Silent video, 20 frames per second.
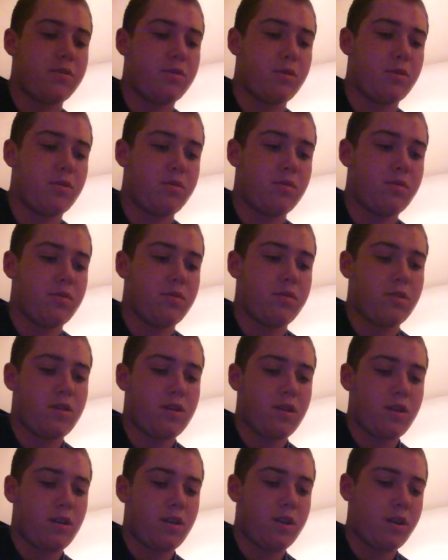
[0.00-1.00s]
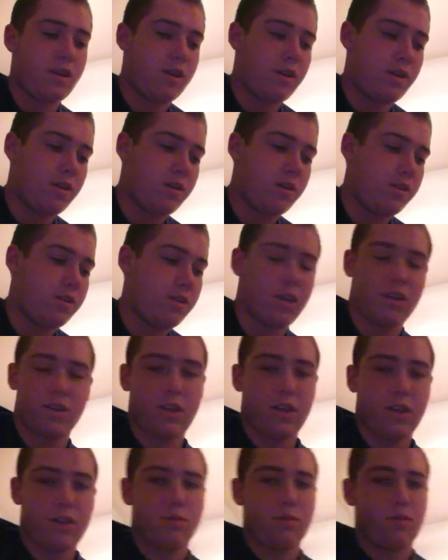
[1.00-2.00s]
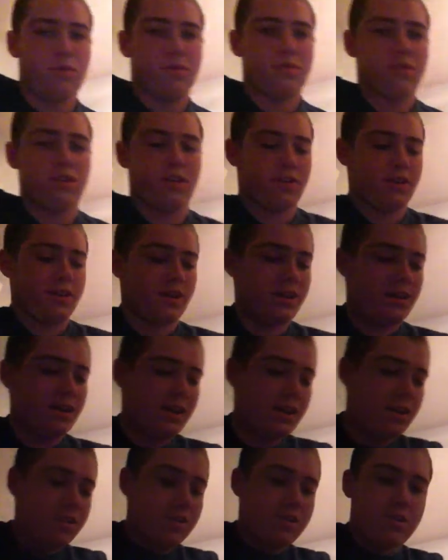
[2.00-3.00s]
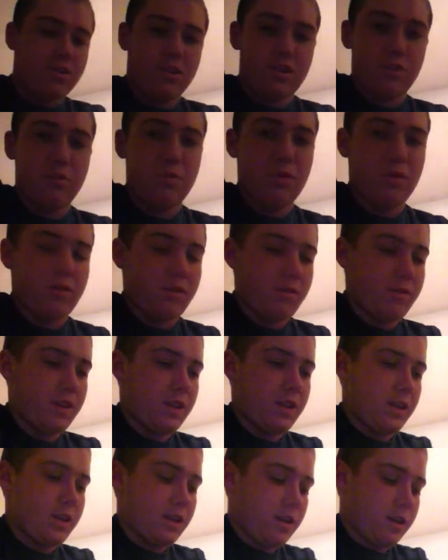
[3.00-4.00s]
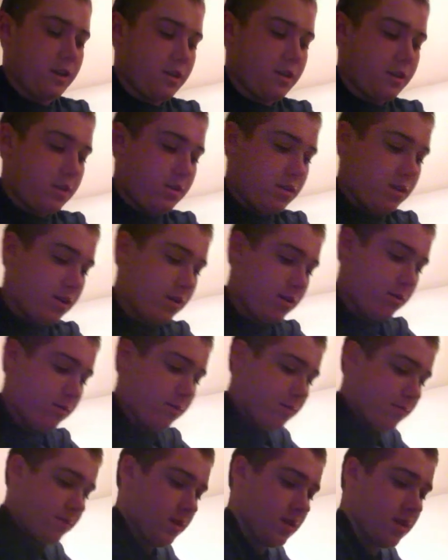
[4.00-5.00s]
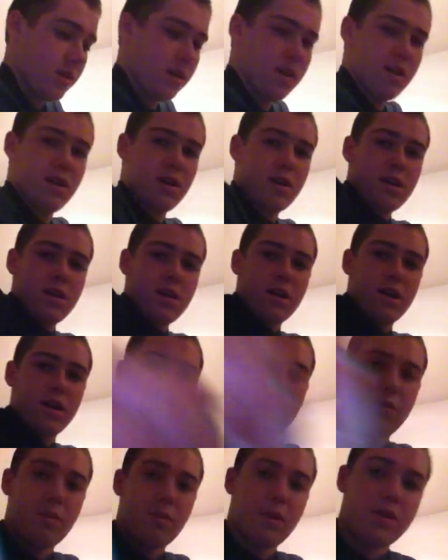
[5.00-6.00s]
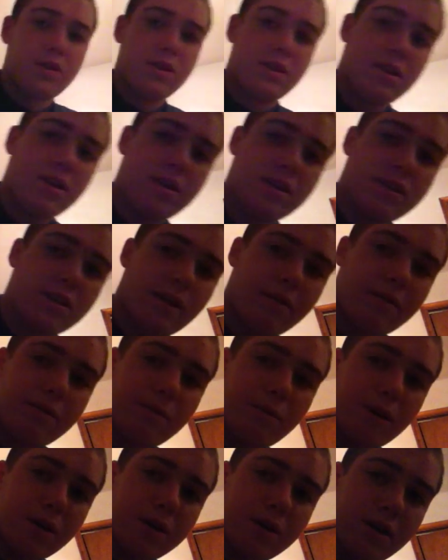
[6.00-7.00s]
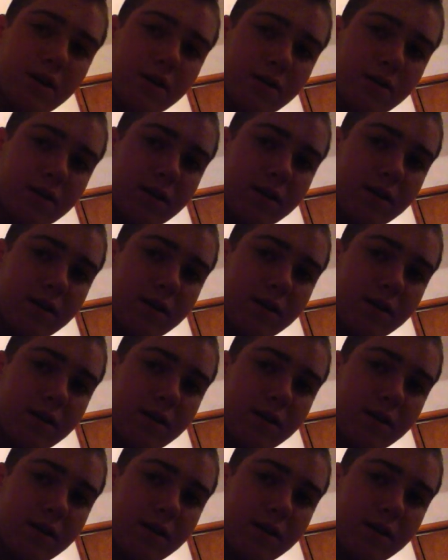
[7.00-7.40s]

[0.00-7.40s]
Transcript: spoon. Not shad spoon, sorry. Just a spoon of any kind. I use a bunch of these. I have a bunch of different